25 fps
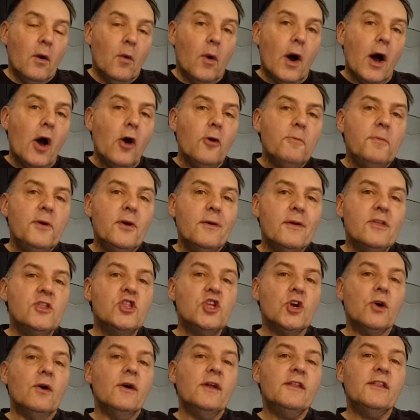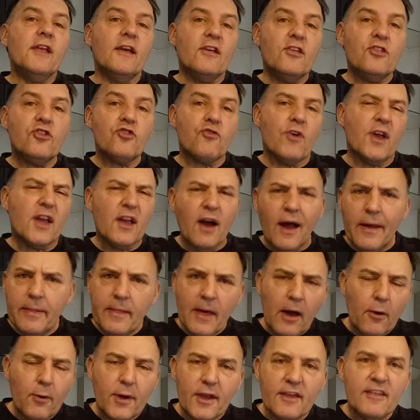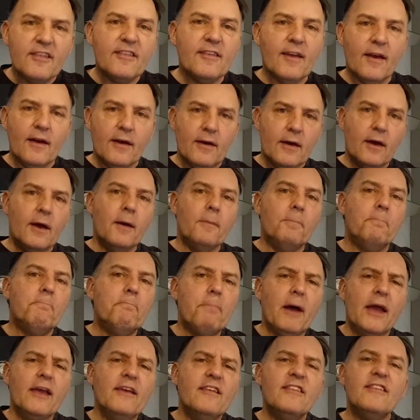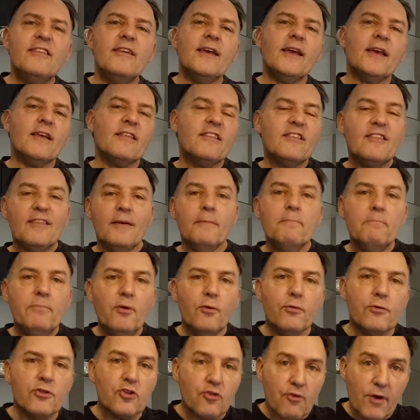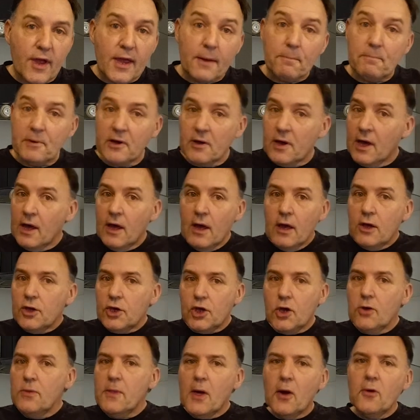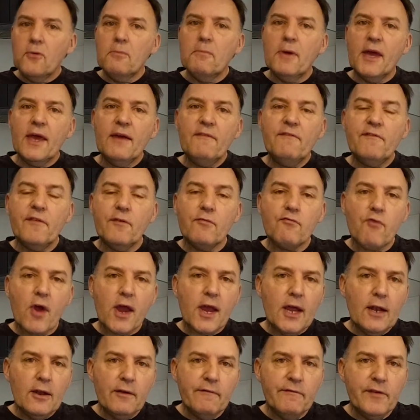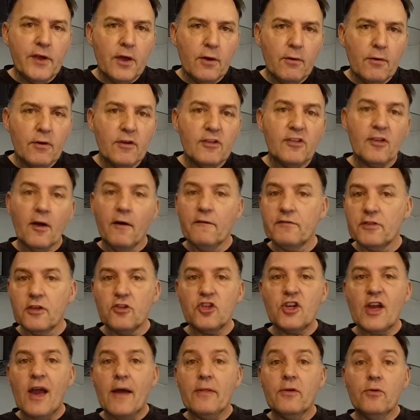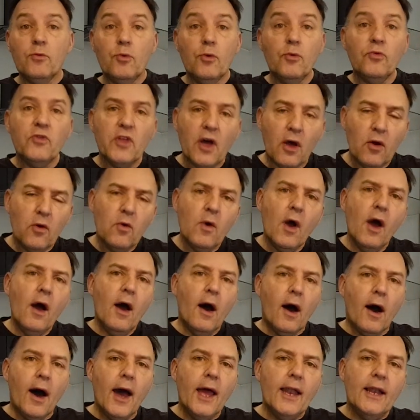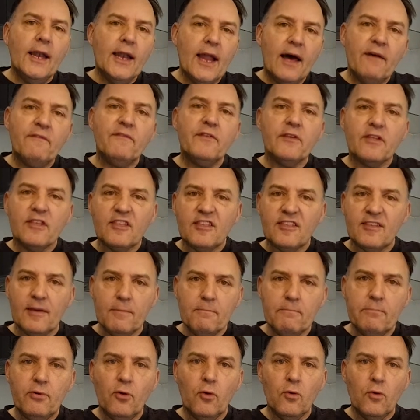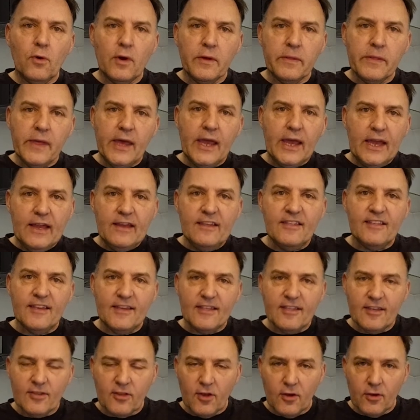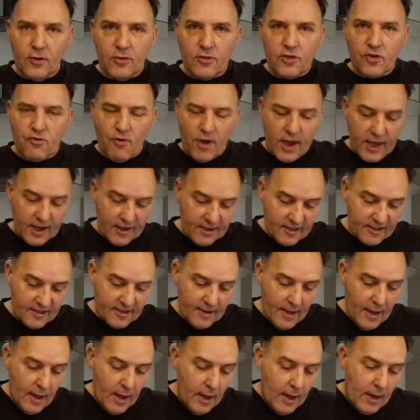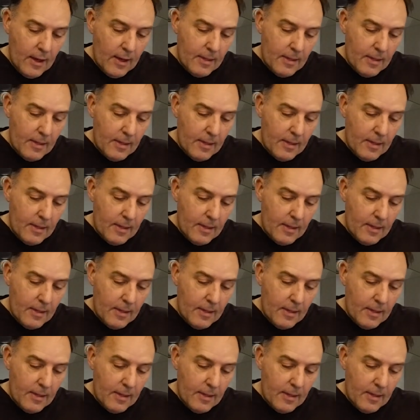Well, I hope you enjoyed this trick. I know it's a basic, simple trick, but you know me, for regular viewers of the channel will know I love simple and easy to do tricks.